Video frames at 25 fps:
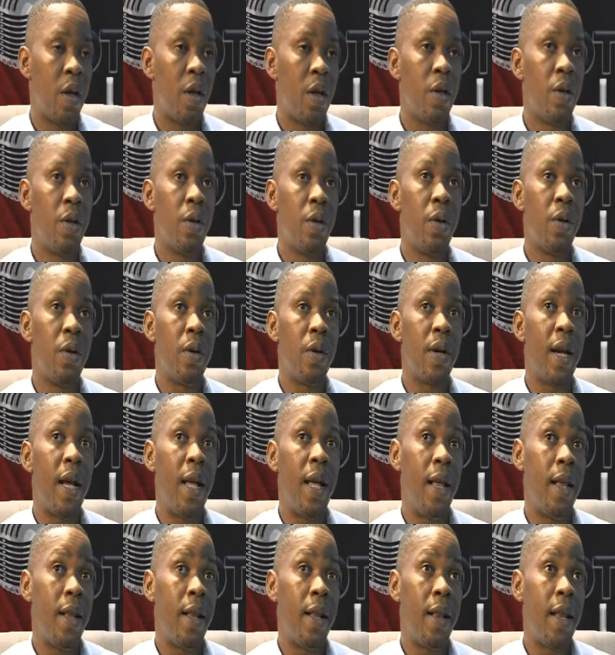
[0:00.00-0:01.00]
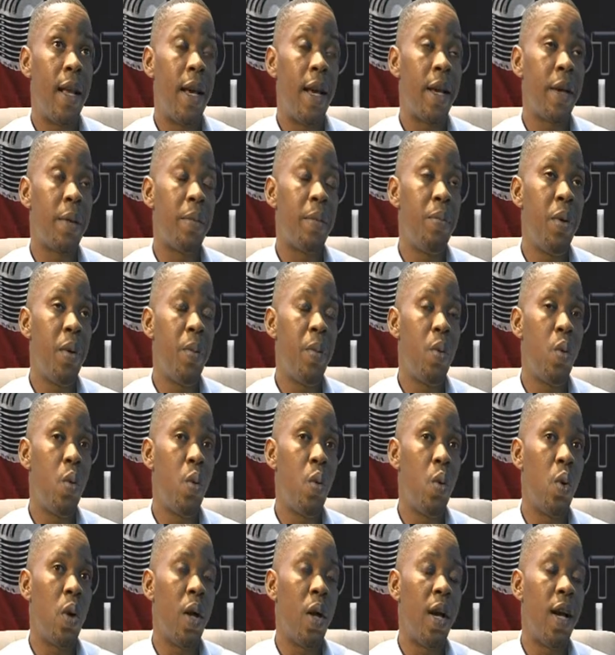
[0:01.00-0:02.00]
You know, like
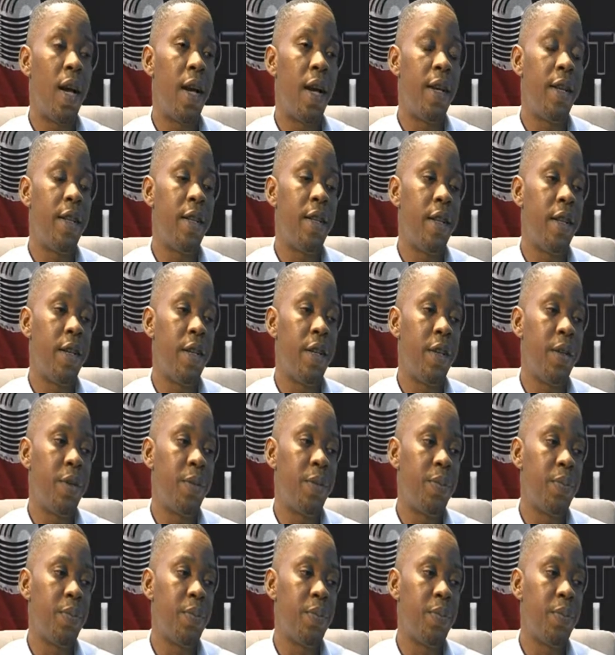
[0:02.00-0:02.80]
people are in the